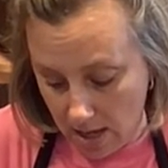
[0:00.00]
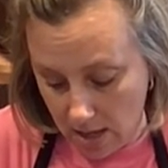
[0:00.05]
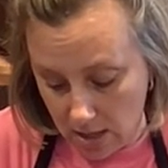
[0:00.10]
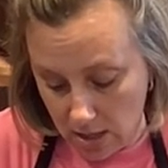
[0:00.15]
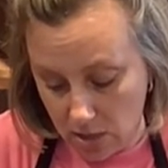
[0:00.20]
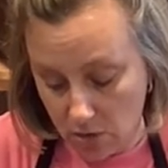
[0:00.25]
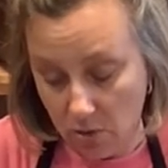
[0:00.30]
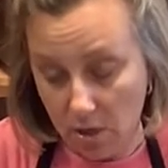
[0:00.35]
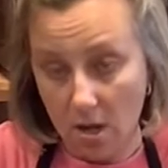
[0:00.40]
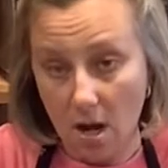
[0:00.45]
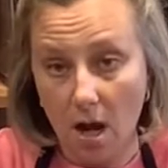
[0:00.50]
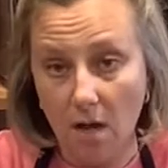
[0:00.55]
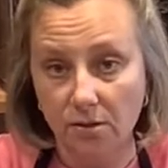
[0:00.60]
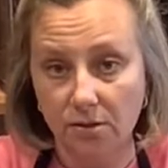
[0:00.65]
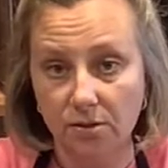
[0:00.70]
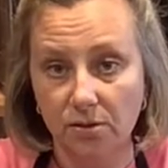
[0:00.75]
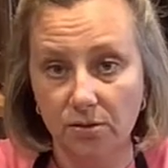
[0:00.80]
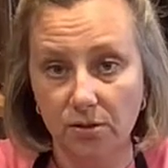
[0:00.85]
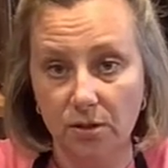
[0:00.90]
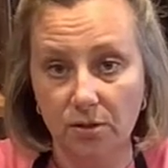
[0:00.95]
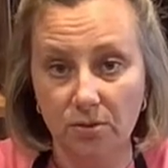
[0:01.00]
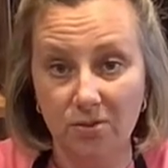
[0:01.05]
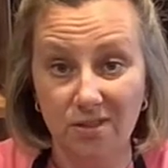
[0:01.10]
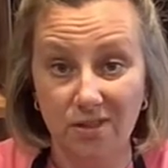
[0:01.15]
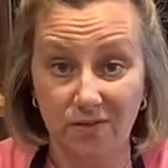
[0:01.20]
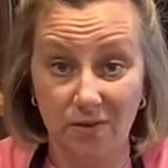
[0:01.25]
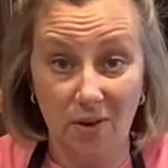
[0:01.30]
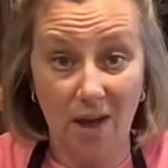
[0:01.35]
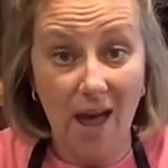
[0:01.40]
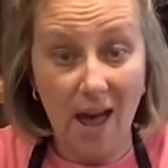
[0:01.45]
You can also use,
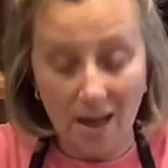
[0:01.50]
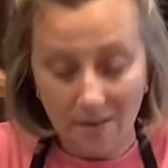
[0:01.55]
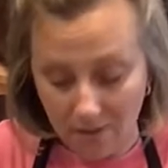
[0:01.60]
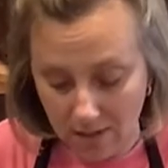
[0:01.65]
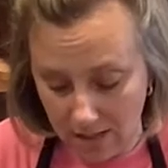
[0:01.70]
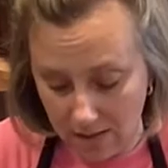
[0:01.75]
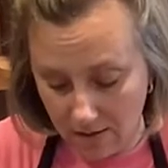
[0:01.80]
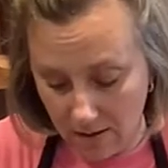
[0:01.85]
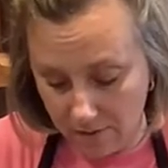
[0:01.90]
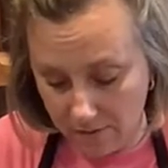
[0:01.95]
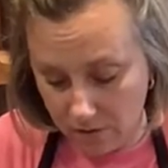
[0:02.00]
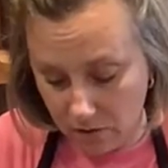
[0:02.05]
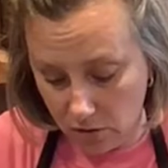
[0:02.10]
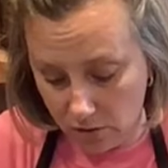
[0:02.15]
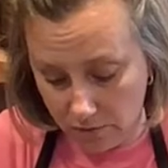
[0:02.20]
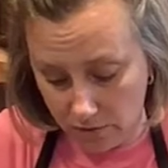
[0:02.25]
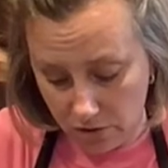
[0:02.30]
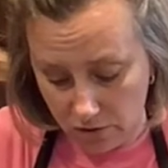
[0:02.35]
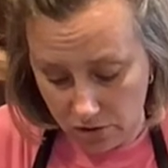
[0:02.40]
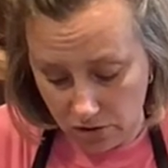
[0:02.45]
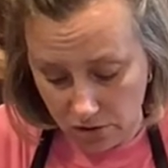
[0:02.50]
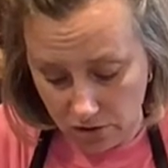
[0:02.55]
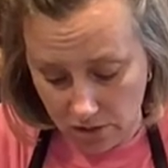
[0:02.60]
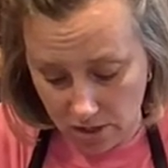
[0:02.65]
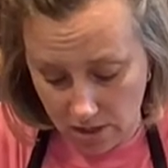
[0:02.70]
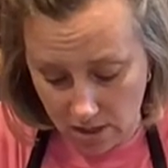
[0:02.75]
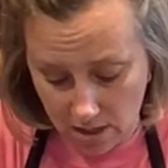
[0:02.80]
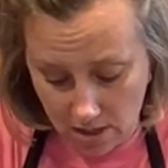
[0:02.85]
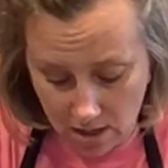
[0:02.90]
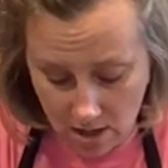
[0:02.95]
if you have any leftovers, you
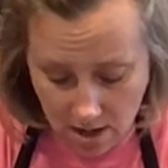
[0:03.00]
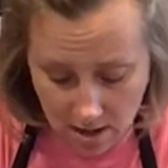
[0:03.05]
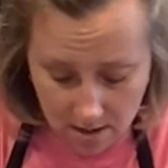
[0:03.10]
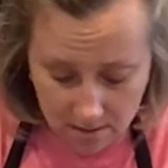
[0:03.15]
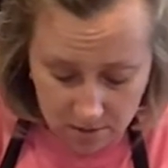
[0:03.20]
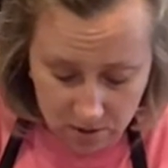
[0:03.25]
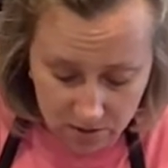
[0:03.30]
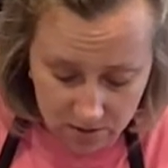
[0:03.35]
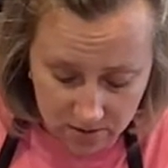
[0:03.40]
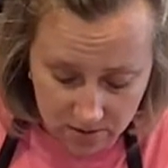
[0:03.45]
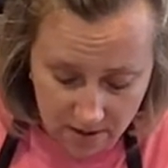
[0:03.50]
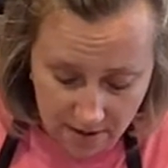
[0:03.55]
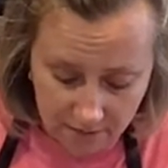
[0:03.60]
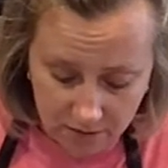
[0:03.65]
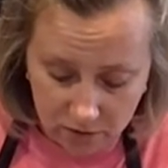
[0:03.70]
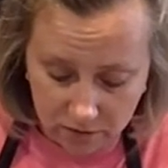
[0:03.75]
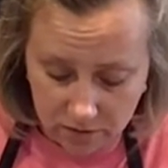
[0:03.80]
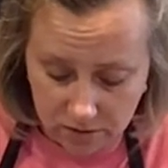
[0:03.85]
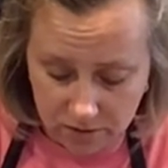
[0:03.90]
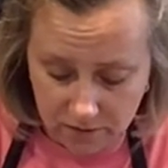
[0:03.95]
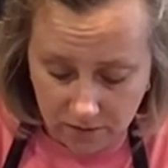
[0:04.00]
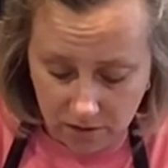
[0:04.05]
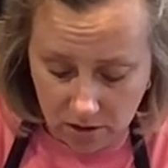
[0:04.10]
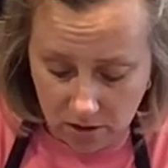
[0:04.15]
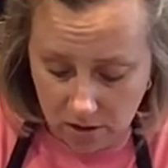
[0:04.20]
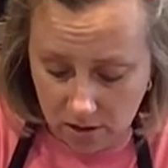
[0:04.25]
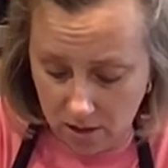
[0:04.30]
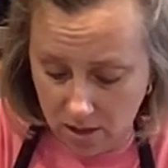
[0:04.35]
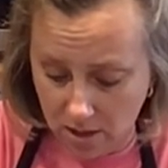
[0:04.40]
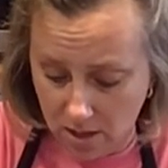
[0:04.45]
can use the leftovers
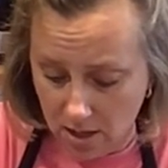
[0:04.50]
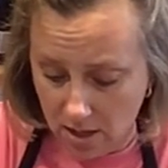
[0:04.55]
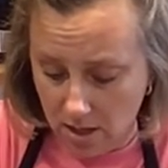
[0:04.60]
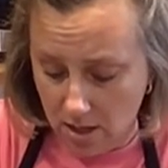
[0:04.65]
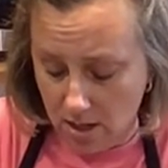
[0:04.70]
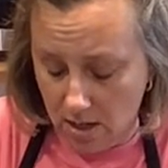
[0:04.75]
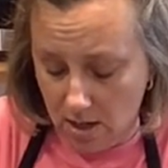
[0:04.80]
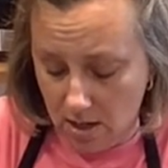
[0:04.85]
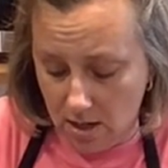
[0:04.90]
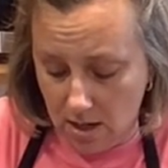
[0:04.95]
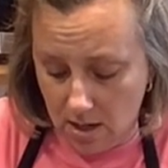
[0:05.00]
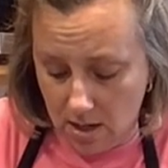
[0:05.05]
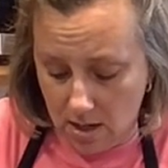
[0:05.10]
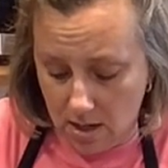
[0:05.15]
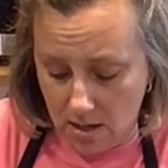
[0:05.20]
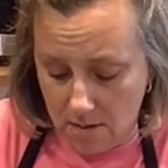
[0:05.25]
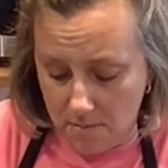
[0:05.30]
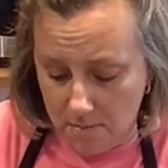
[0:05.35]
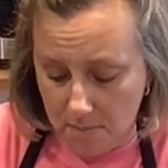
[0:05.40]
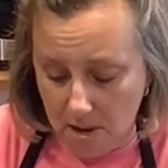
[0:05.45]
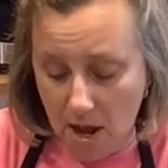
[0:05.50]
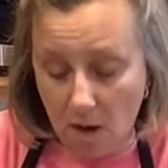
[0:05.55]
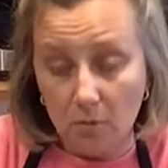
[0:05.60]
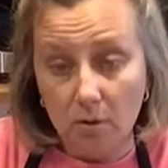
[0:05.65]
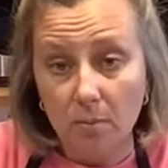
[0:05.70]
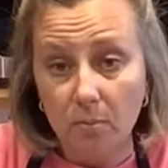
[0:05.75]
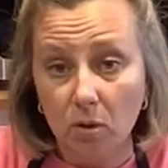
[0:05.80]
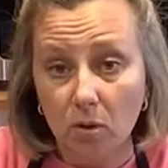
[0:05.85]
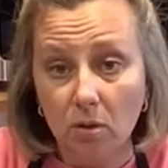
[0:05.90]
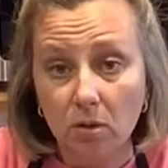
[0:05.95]
for power
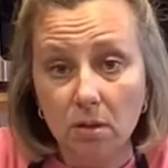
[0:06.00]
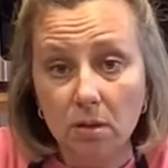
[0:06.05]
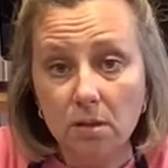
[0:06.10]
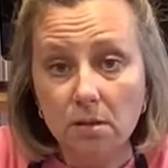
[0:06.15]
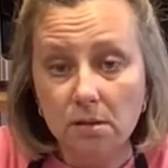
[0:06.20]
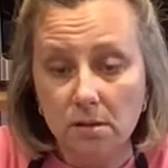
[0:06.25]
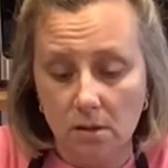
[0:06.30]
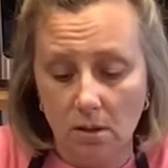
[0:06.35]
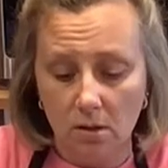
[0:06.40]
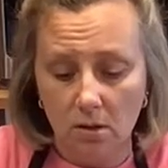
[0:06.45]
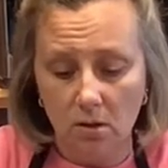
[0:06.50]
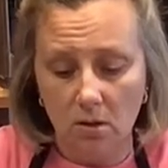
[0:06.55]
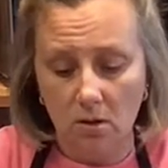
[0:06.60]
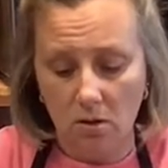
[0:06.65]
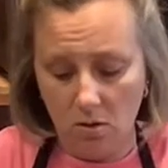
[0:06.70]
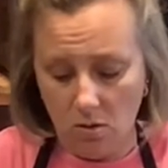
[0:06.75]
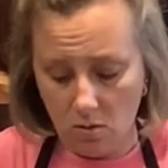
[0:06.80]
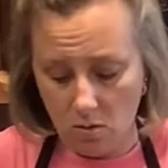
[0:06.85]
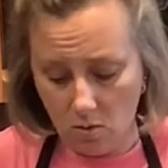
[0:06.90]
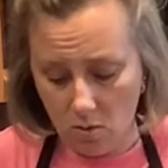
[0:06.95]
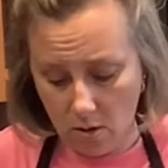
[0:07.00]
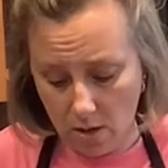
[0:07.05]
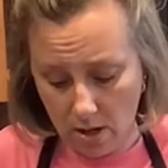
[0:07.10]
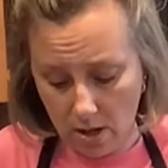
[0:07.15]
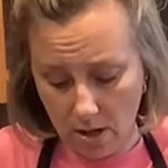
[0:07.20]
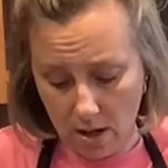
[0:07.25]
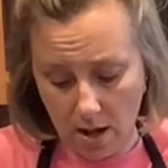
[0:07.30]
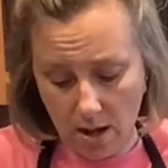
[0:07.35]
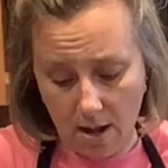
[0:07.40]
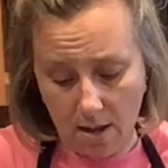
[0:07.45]
bowls,
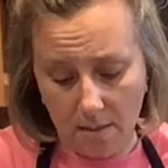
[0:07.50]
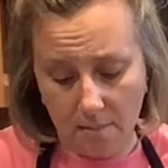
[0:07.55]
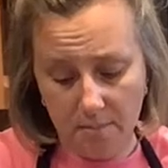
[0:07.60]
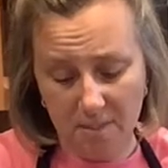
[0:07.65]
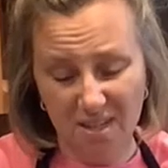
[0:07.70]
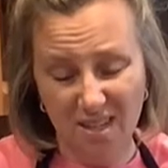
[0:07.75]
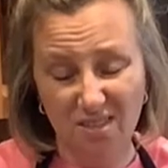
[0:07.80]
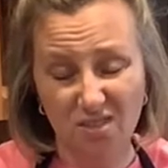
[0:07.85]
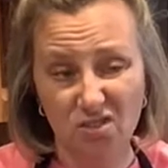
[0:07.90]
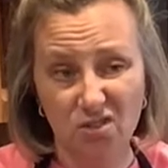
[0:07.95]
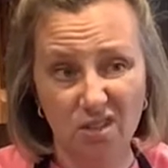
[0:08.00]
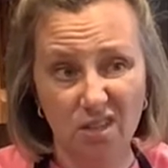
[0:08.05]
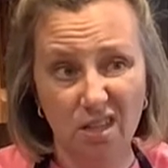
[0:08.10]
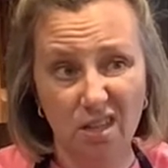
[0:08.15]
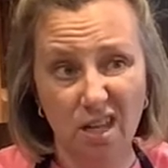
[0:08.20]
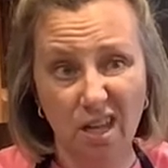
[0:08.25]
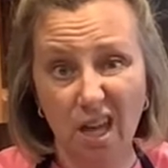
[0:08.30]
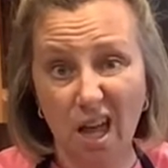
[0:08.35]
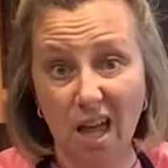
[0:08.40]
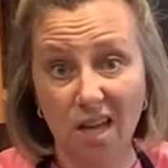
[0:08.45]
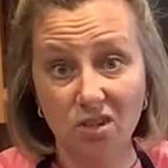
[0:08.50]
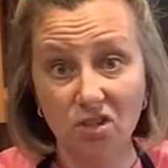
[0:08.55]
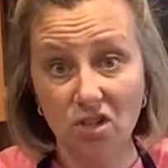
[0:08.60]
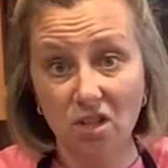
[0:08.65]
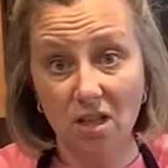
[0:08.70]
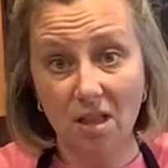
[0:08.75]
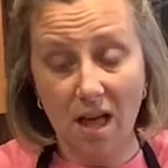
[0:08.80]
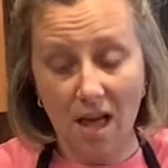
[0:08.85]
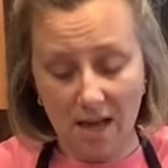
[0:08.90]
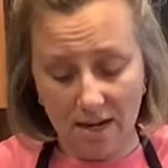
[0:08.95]
or potentially like
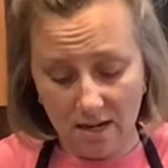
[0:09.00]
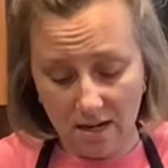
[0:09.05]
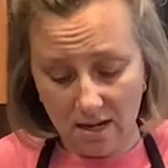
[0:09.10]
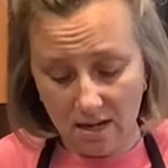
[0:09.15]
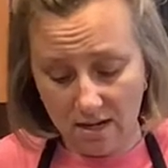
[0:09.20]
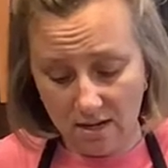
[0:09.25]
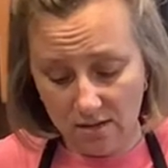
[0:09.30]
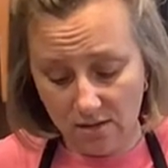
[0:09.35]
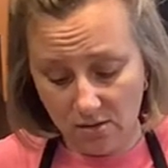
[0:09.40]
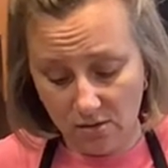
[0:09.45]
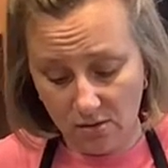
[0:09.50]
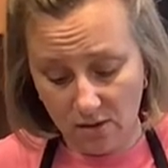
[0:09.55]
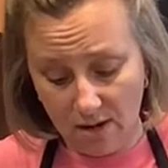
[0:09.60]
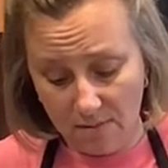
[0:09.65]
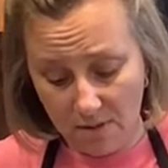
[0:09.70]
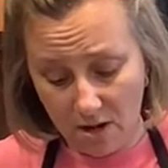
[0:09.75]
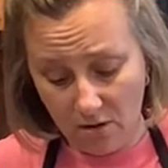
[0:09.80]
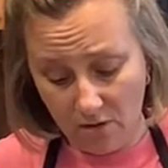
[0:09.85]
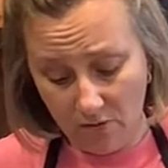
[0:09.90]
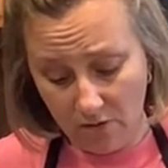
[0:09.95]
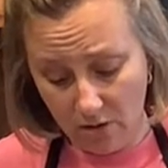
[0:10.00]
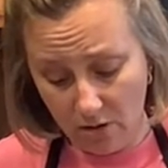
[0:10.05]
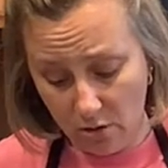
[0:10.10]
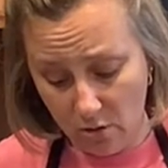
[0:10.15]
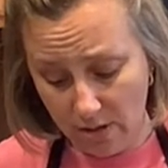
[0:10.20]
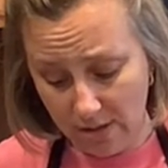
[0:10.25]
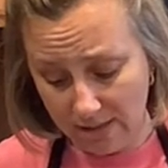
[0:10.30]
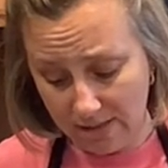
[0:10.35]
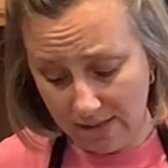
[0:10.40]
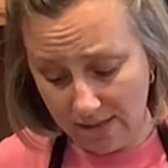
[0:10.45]
enchiladas, or over a
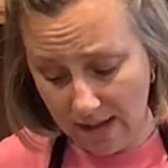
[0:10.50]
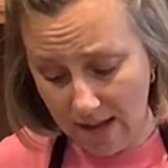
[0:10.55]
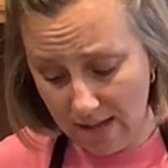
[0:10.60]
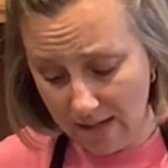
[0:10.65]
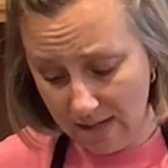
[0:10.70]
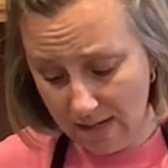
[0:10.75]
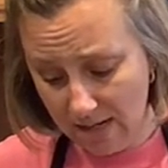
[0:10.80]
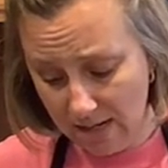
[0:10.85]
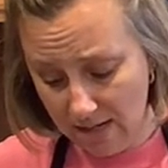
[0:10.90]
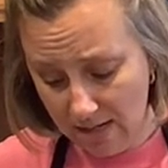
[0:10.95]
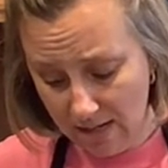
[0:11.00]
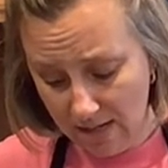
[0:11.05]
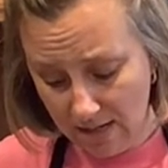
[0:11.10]
quick salad.